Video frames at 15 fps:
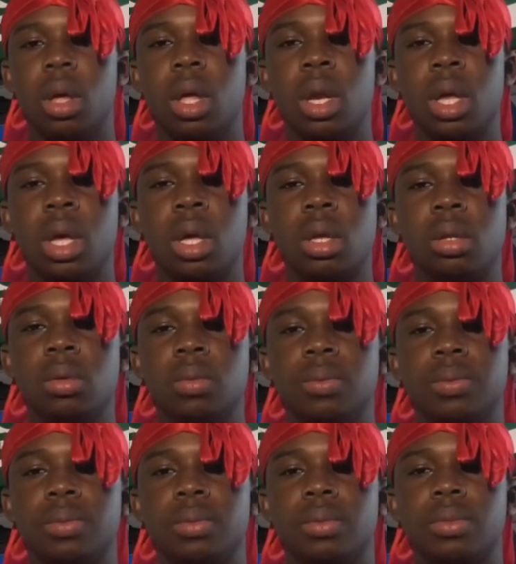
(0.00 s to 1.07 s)
And then
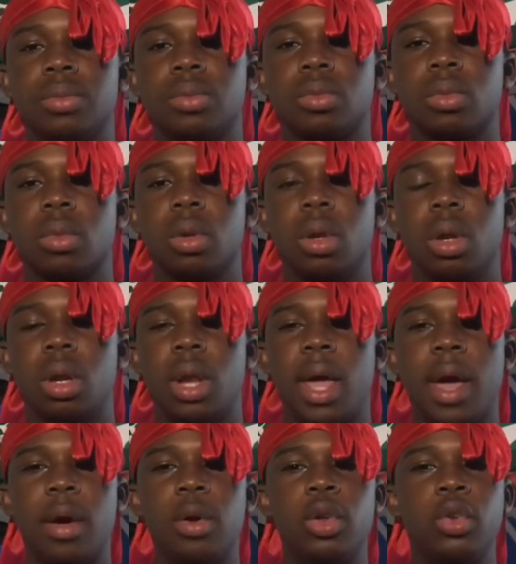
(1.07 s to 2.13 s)

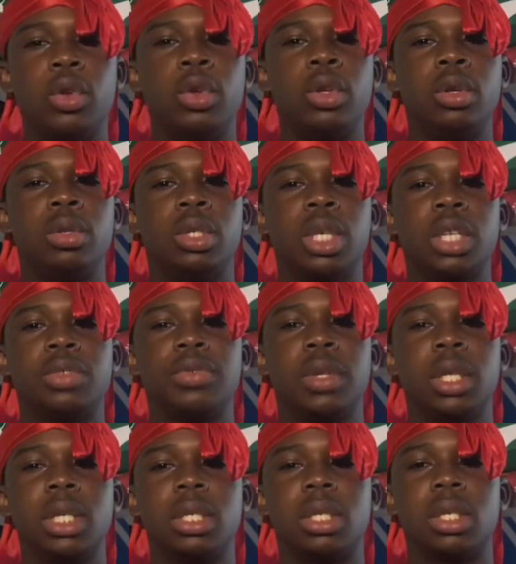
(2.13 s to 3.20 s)
now he just
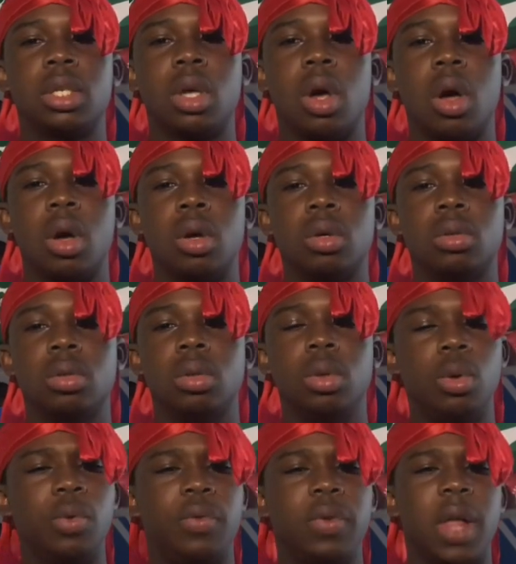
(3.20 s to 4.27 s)
released a song
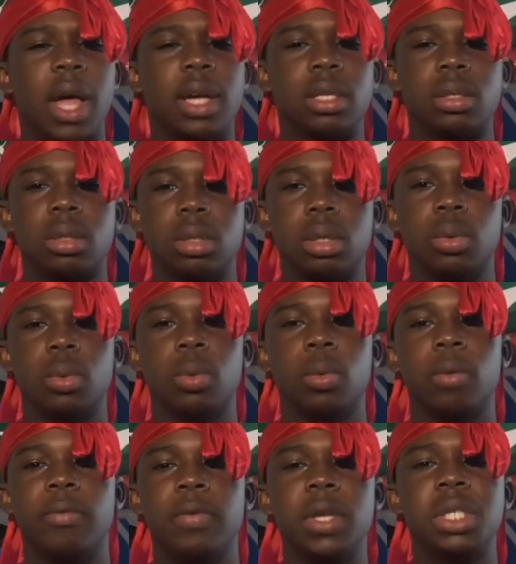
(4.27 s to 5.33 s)
New Flex
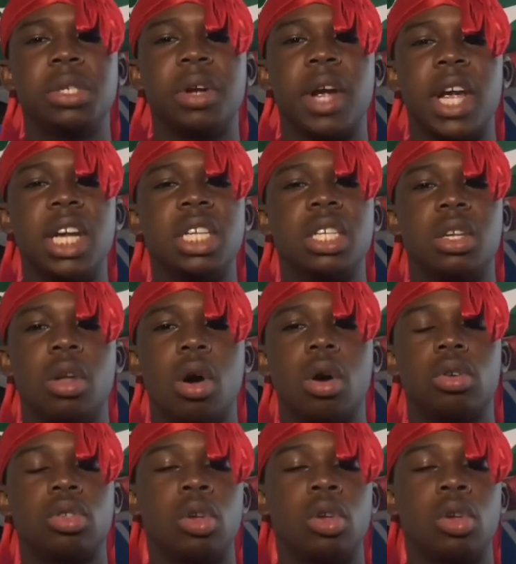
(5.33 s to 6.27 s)
featuring Asian Doll.